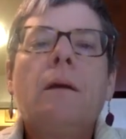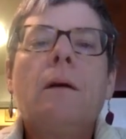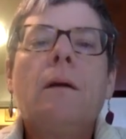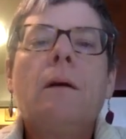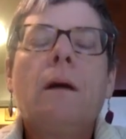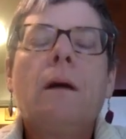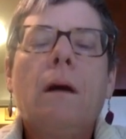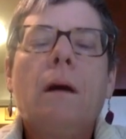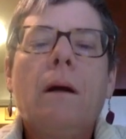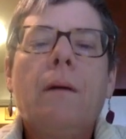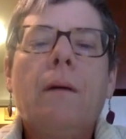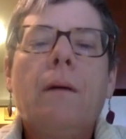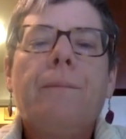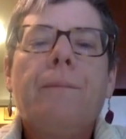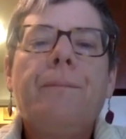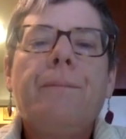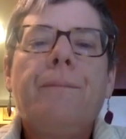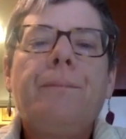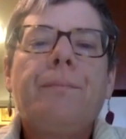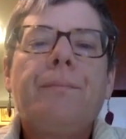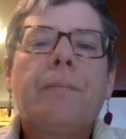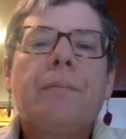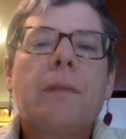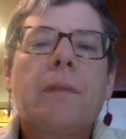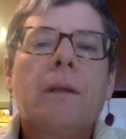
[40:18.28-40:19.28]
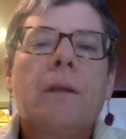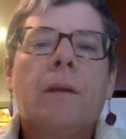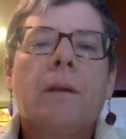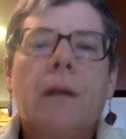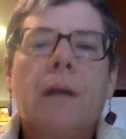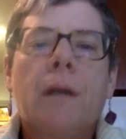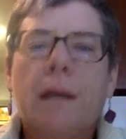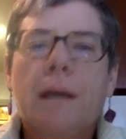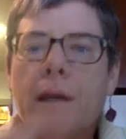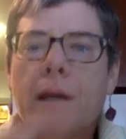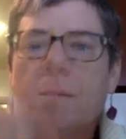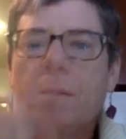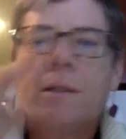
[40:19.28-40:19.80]
I
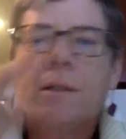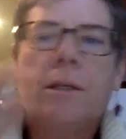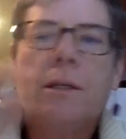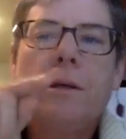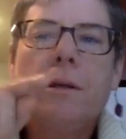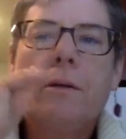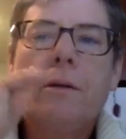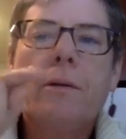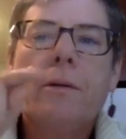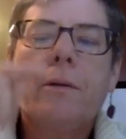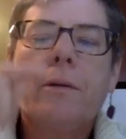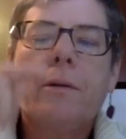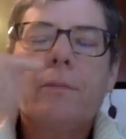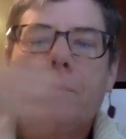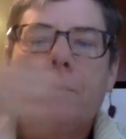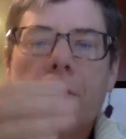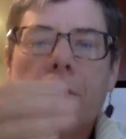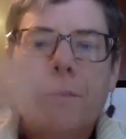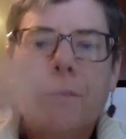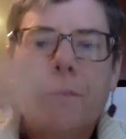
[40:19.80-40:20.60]
can see you're in a room.